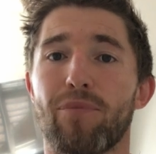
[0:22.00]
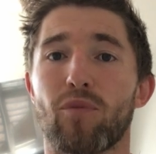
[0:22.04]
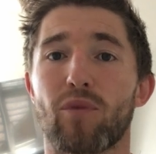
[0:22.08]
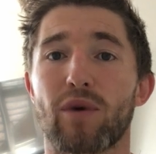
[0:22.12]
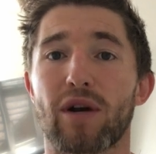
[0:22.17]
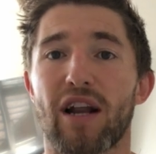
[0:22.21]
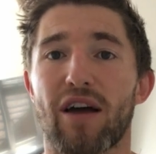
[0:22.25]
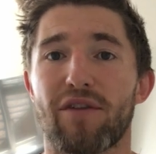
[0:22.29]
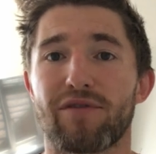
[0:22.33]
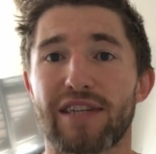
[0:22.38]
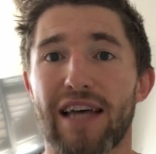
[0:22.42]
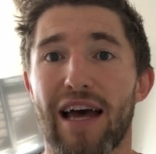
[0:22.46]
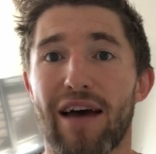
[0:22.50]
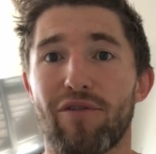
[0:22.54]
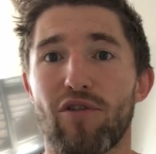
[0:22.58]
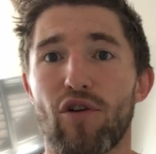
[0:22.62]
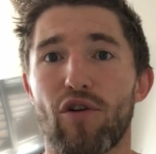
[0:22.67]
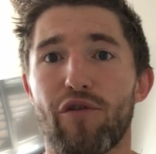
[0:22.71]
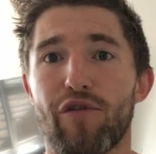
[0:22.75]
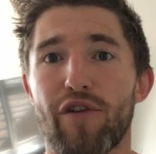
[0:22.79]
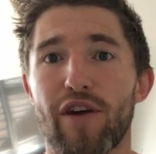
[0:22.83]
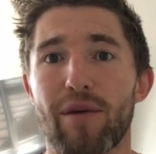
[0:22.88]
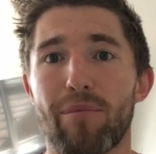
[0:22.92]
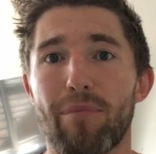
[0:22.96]
We'd love to have
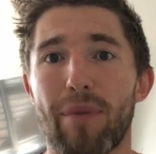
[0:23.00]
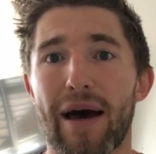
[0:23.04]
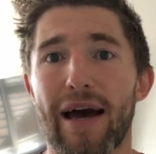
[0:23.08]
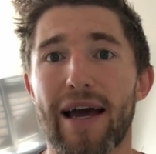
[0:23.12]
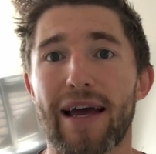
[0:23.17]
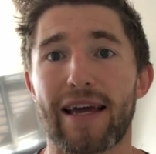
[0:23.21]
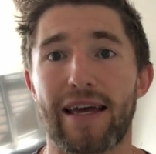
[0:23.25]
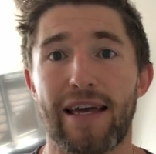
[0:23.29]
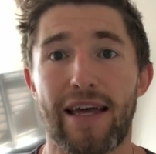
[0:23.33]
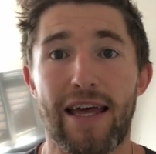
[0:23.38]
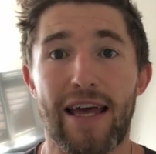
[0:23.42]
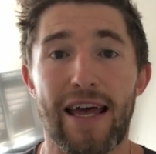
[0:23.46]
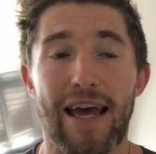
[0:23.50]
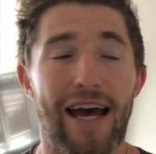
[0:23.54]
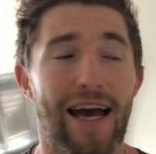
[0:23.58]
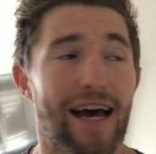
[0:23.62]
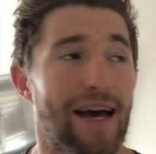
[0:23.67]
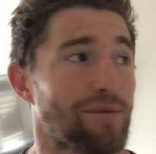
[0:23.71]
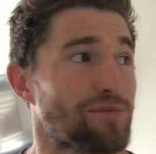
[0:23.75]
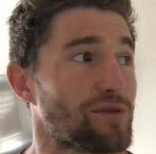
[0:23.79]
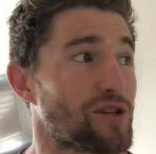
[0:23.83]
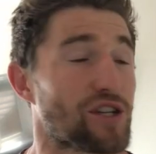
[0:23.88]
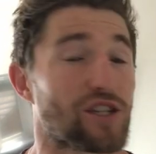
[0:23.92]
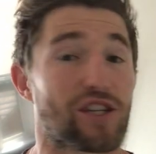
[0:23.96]
your feedback,
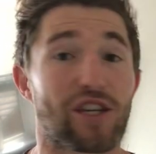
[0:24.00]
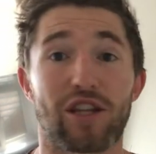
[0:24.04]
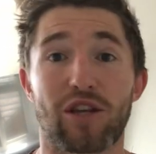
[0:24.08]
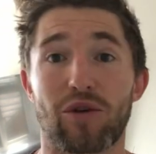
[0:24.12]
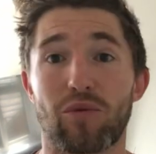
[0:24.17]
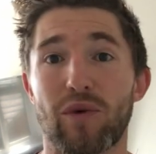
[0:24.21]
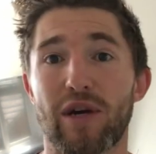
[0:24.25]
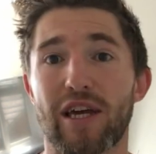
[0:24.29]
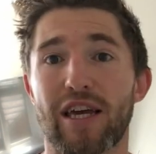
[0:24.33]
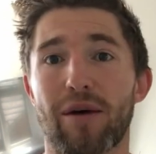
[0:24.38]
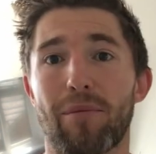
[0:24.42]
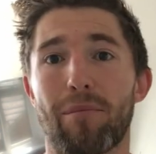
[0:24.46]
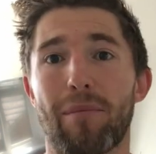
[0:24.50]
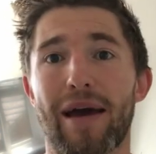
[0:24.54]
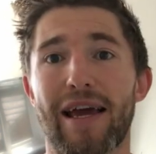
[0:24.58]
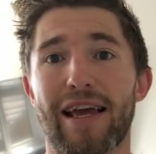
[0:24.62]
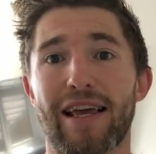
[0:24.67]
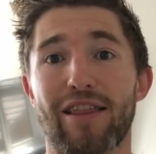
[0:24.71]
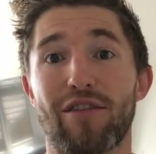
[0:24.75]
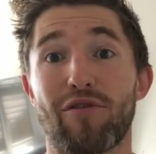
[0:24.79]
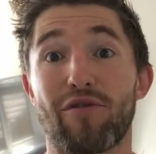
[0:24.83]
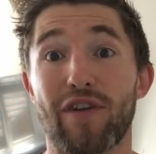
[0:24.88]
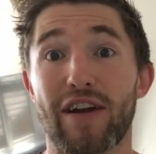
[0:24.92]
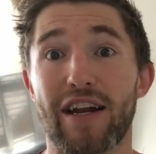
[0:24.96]
just so that we can
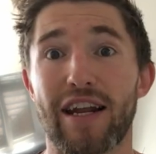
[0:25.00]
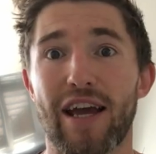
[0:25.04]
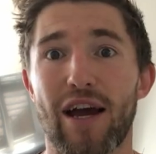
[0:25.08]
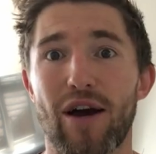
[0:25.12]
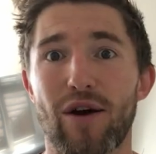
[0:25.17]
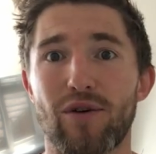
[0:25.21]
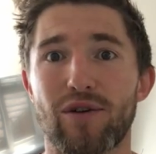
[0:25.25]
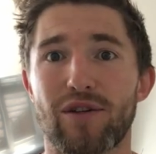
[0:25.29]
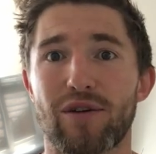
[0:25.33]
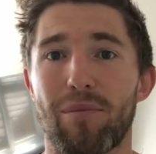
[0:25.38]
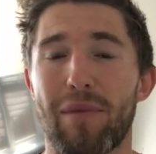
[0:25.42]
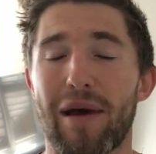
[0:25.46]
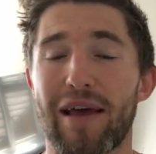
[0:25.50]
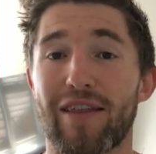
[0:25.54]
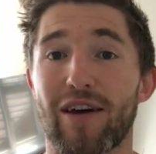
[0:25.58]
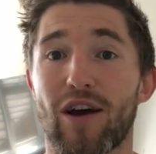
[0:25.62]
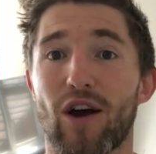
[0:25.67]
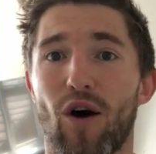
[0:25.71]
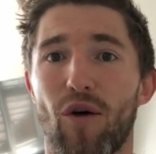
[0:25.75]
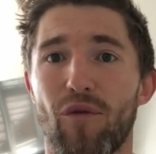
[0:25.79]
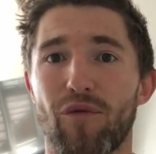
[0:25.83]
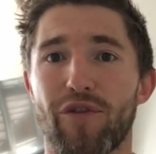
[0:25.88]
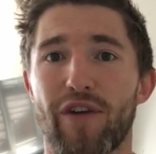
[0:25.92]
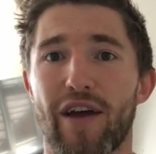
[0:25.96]
make the videos and make the
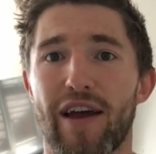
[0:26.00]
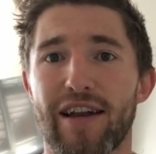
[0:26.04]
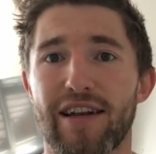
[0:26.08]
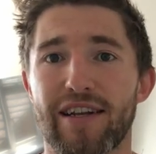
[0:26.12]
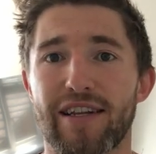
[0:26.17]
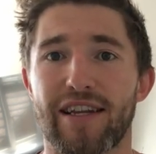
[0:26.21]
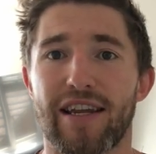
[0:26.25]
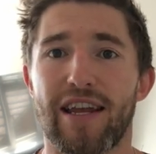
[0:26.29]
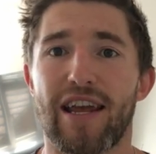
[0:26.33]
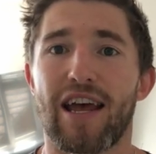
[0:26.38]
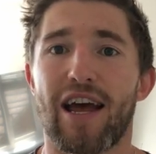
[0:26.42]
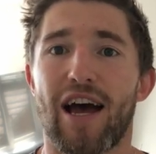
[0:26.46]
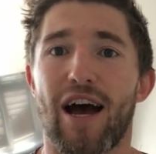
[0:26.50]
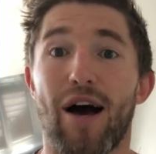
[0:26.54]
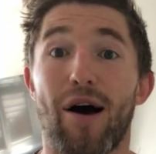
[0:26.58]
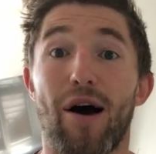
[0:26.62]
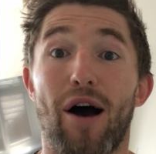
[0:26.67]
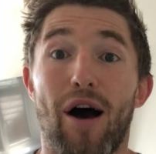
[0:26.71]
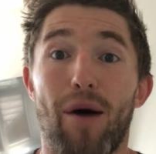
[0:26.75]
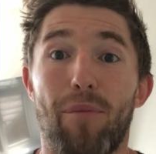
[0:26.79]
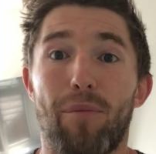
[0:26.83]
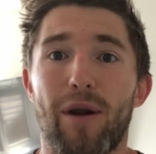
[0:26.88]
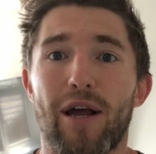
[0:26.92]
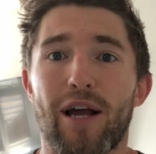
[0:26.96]
content
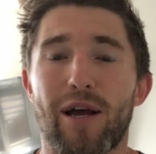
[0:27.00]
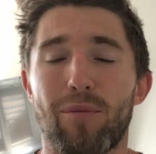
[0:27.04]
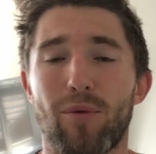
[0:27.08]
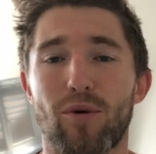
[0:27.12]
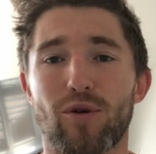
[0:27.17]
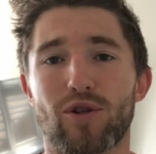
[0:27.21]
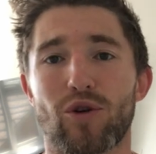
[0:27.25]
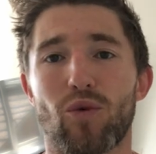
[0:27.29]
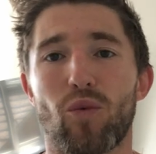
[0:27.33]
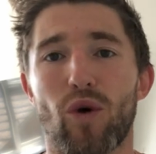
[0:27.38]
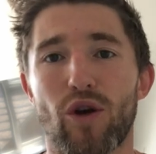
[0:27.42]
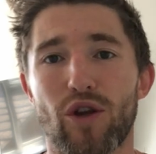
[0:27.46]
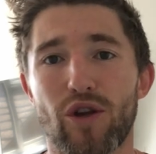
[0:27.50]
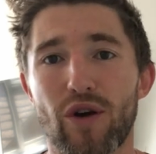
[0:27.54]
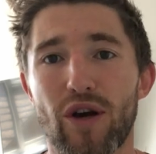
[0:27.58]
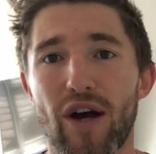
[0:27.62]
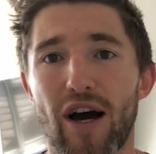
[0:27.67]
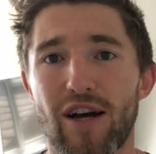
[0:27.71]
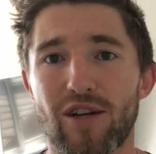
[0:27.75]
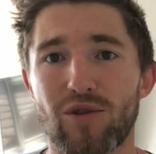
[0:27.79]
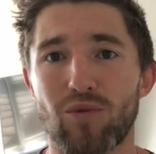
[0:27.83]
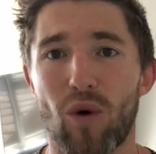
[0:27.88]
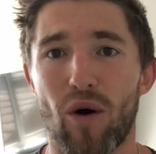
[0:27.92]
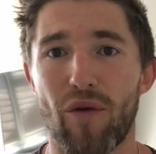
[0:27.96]
applicable to what you
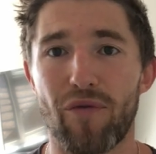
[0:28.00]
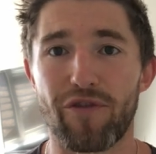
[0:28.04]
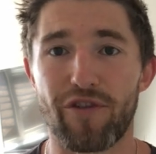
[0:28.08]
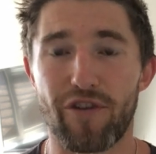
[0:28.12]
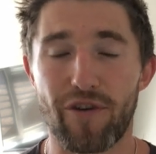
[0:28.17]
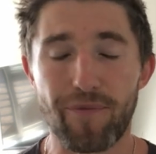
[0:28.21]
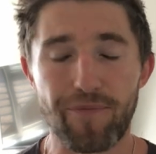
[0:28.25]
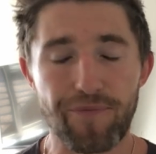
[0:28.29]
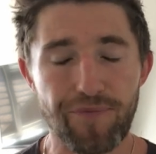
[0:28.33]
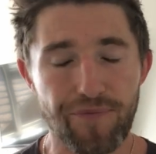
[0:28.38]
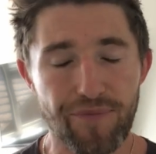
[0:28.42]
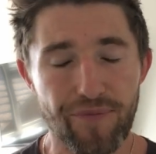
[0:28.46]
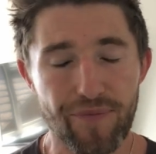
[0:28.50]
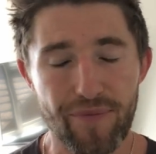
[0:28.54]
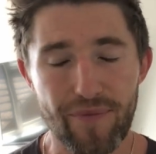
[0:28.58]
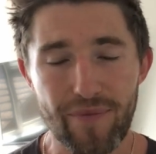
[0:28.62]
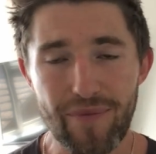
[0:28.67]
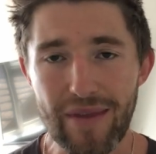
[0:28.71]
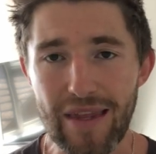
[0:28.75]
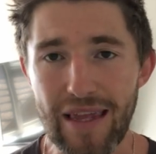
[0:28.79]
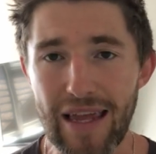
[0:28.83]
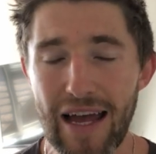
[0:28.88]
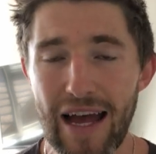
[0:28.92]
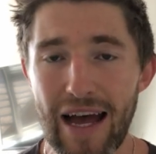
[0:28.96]
guys want.
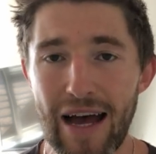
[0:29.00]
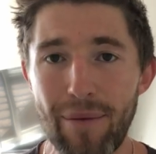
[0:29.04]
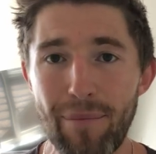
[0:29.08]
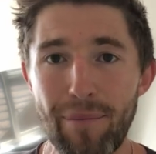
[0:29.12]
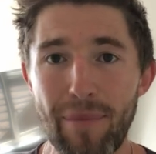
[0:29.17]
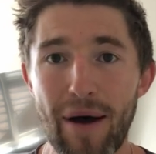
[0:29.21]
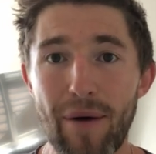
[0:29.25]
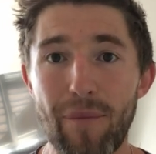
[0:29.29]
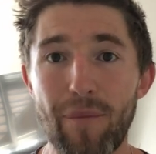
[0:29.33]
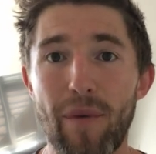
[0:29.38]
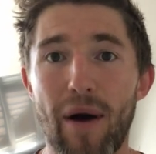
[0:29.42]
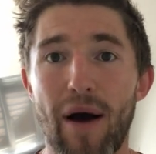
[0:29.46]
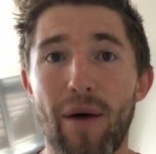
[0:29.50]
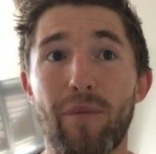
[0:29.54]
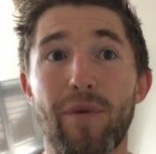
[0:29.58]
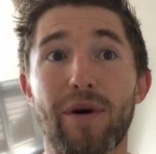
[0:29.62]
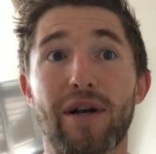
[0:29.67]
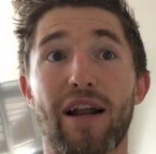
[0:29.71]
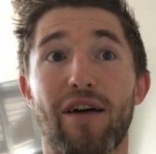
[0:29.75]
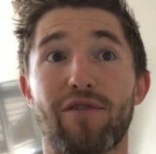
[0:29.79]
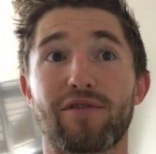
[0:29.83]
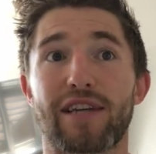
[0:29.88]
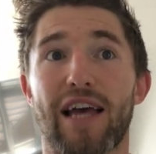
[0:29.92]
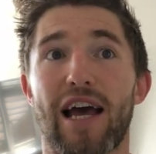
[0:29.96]
And
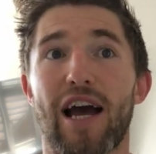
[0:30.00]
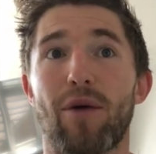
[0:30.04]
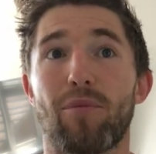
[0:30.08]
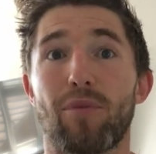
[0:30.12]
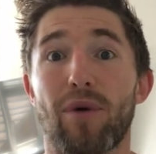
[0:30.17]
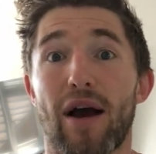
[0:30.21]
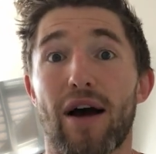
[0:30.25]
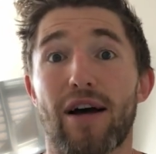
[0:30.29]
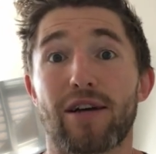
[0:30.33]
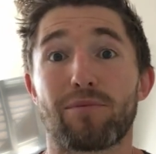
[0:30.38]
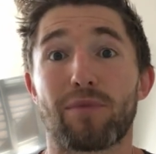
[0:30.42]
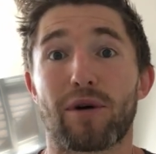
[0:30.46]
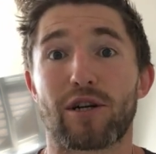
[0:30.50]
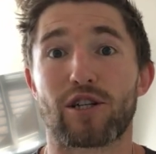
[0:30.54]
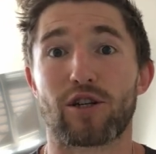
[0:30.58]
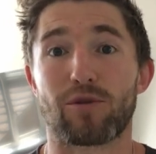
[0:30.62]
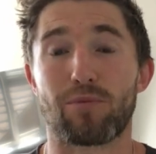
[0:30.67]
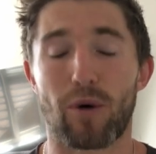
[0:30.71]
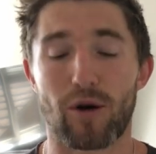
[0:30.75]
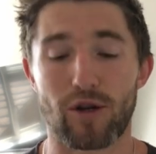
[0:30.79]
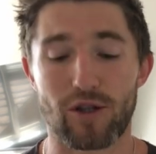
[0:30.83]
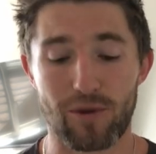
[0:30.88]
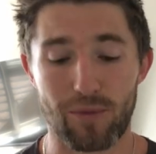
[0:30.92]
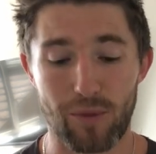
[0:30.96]
we'd love to help you out as much as
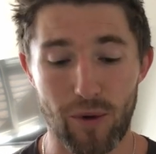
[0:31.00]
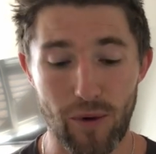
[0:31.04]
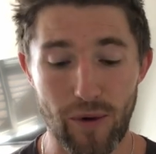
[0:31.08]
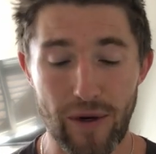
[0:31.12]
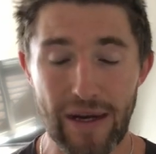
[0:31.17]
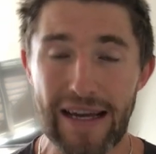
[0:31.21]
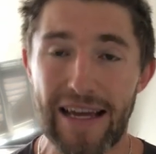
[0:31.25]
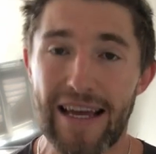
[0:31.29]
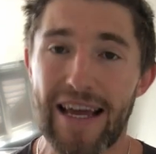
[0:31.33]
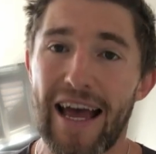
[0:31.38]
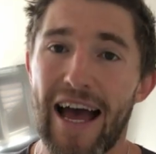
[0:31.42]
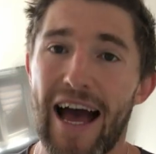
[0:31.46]
possible.